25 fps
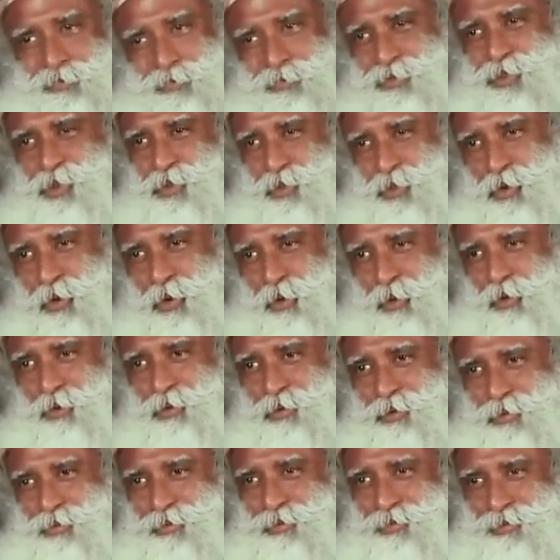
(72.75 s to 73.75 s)
You know.
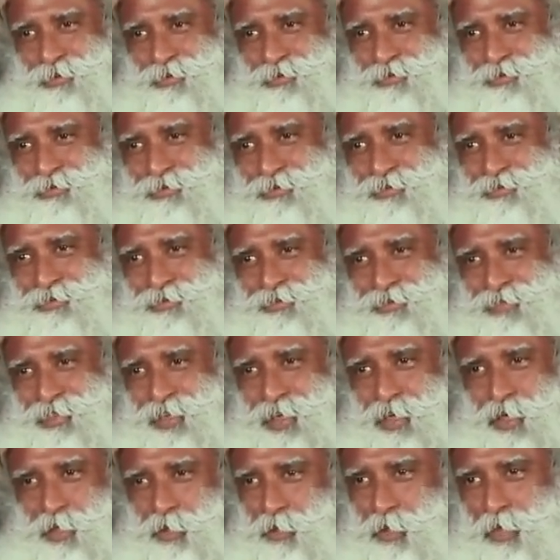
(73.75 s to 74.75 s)

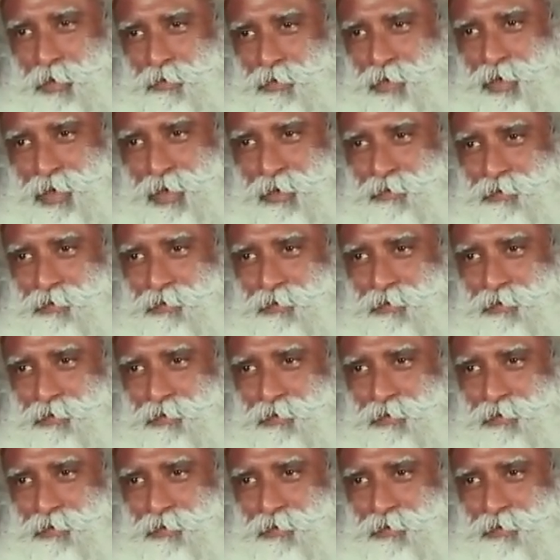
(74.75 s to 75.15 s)
Aren't you every day